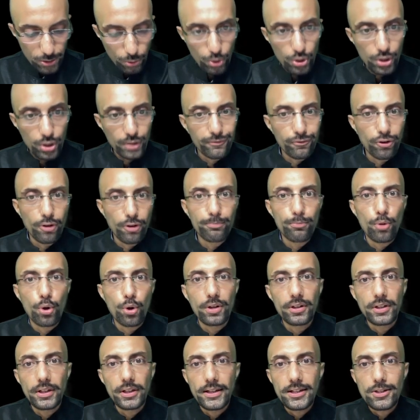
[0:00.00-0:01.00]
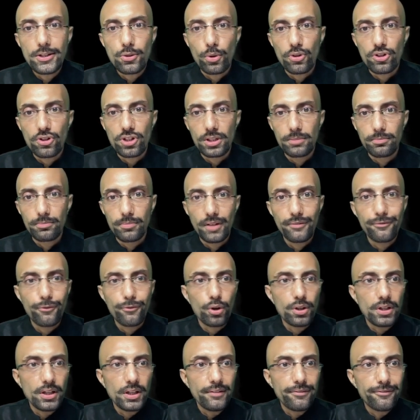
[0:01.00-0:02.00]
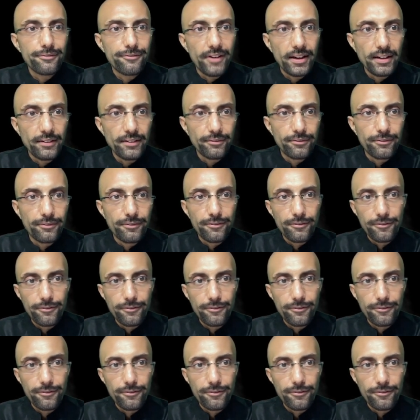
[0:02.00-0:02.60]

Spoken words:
question from polity is question number 45.